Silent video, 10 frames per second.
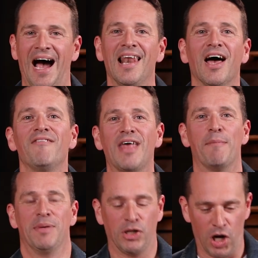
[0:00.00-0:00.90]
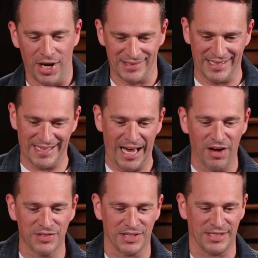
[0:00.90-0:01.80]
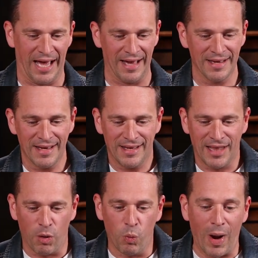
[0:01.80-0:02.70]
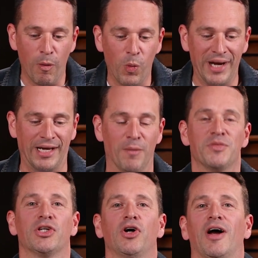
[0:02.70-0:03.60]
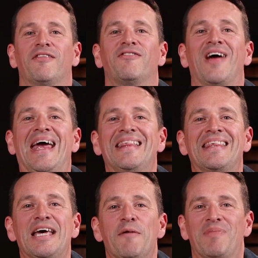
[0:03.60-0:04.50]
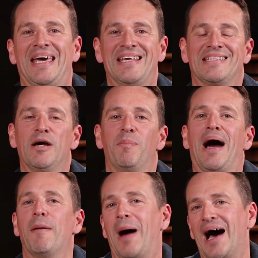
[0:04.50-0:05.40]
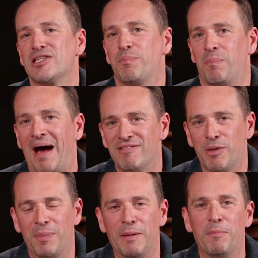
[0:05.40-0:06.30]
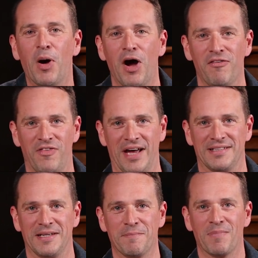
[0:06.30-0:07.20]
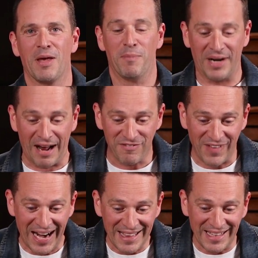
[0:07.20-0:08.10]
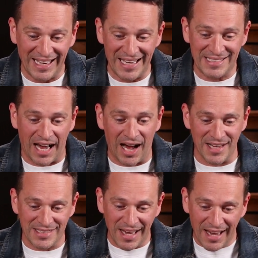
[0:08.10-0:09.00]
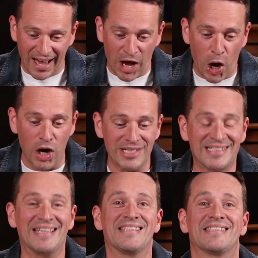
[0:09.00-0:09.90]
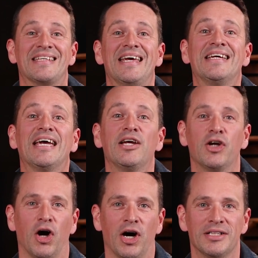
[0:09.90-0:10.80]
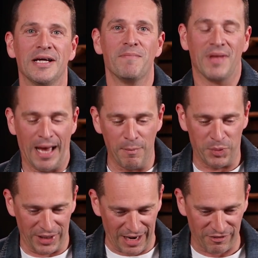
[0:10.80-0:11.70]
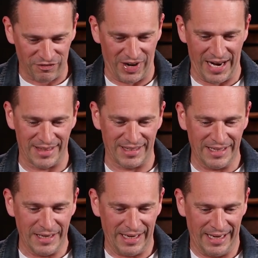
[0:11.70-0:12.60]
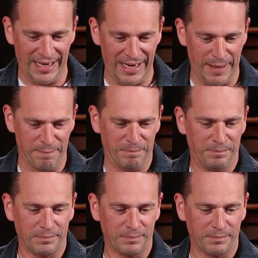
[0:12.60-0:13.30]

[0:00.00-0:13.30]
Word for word: I love that because it tells us that when we come to God, faith isn't about us having to be perfect, but our faith is us earnestly seeking God and putting our faith in him.